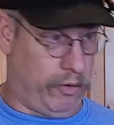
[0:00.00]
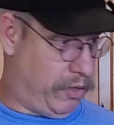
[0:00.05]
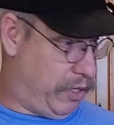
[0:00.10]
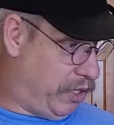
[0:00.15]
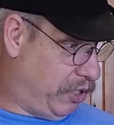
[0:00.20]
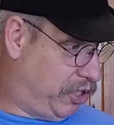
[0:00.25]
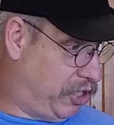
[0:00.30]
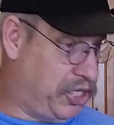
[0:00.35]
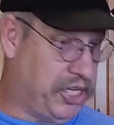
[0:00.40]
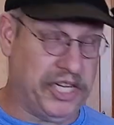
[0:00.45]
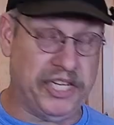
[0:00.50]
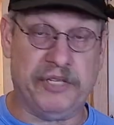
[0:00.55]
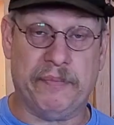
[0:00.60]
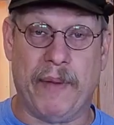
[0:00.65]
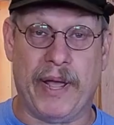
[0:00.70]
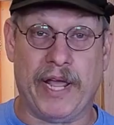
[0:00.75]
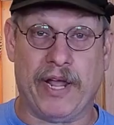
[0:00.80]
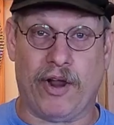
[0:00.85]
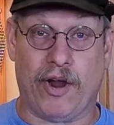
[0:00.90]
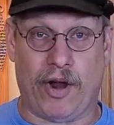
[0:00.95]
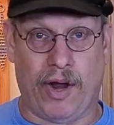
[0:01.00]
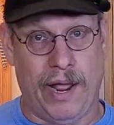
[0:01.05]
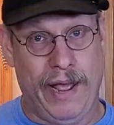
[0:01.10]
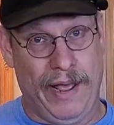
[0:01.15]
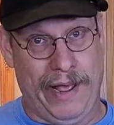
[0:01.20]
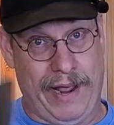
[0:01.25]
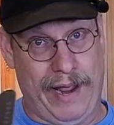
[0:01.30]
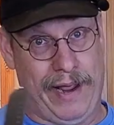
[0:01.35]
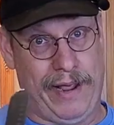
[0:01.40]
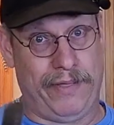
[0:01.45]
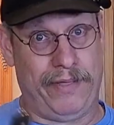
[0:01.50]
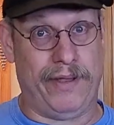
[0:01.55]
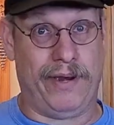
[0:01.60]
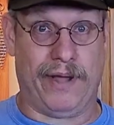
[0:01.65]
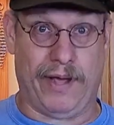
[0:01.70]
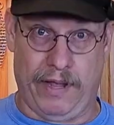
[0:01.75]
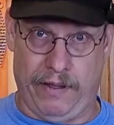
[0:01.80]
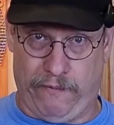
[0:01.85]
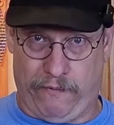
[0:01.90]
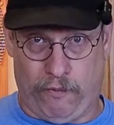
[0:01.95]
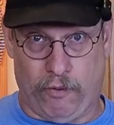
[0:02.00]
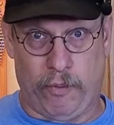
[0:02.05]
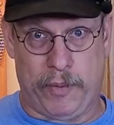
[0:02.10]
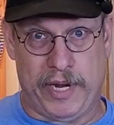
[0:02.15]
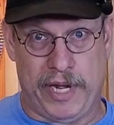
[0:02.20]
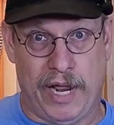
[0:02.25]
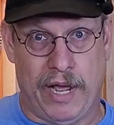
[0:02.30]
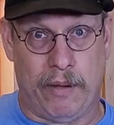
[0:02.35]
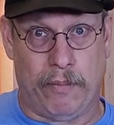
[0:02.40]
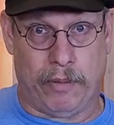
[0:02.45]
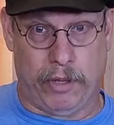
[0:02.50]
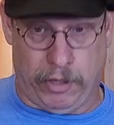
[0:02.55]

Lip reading: or the cheese maker and the knife will be down